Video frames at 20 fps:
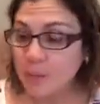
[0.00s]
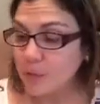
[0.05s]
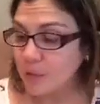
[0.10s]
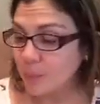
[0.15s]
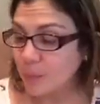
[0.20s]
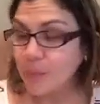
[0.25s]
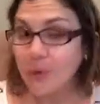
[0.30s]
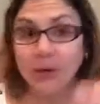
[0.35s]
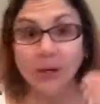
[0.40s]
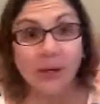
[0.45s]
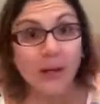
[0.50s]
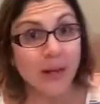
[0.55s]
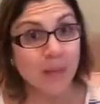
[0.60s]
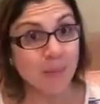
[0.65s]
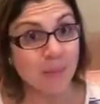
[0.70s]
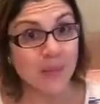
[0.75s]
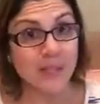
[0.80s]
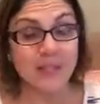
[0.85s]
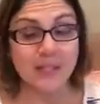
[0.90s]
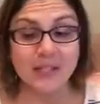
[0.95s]
We're gonna put it
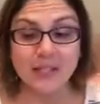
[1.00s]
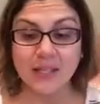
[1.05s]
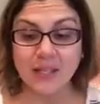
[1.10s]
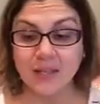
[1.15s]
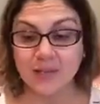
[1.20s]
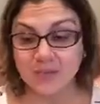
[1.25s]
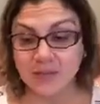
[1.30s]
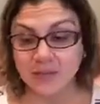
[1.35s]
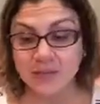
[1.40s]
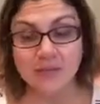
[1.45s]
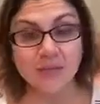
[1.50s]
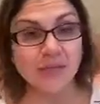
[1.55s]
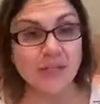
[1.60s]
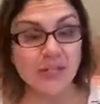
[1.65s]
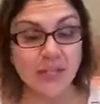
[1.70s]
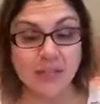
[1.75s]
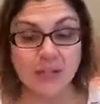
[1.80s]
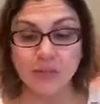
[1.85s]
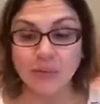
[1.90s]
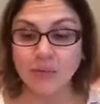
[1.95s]
and see if it
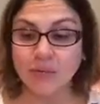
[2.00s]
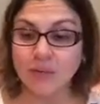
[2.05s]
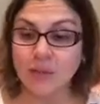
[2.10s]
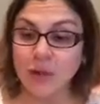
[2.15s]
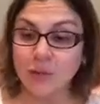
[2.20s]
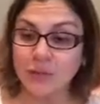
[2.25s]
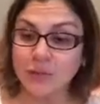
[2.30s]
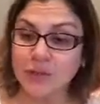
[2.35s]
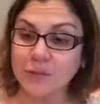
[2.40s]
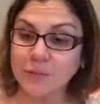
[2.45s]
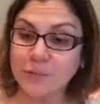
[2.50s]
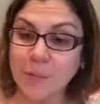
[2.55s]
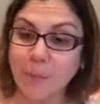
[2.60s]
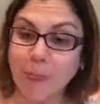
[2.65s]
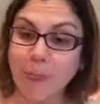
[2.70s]
sinks or floats.